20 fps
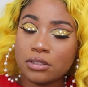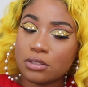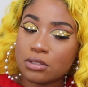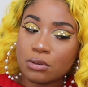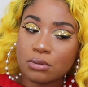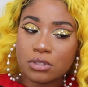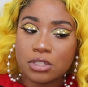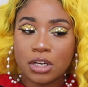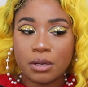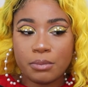
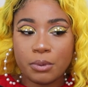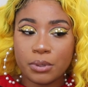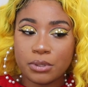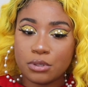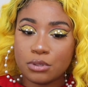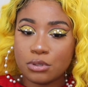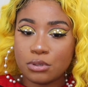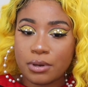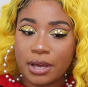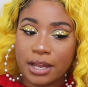don't tell me what
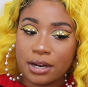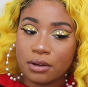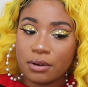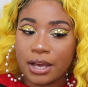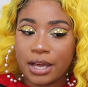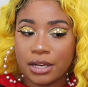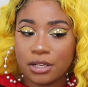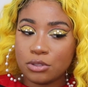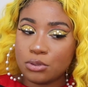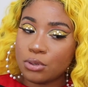to do, I know
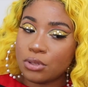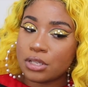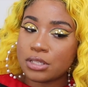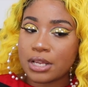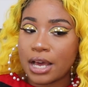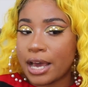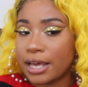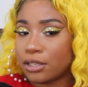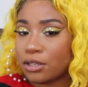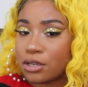how to do
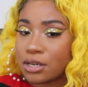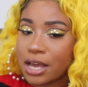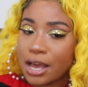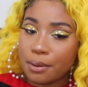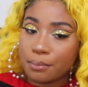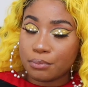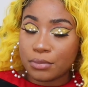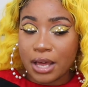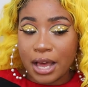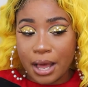this eye look,
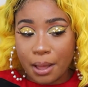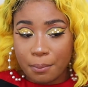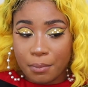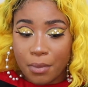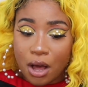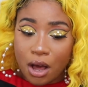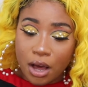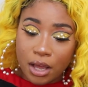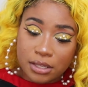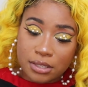I'm
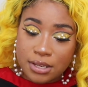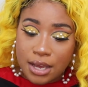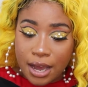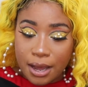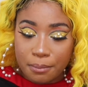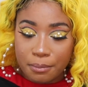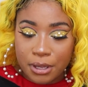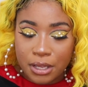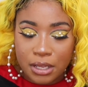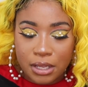on
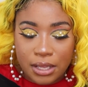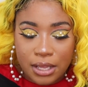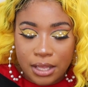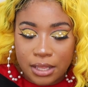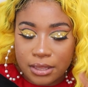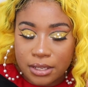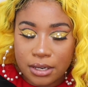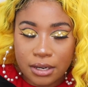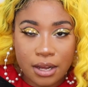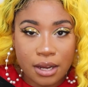top,
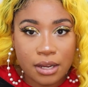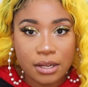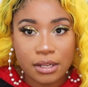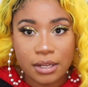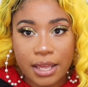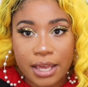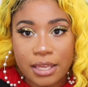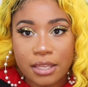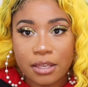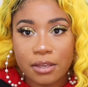they're not gonna
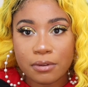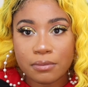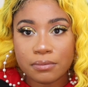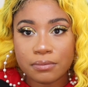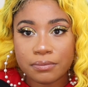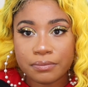like you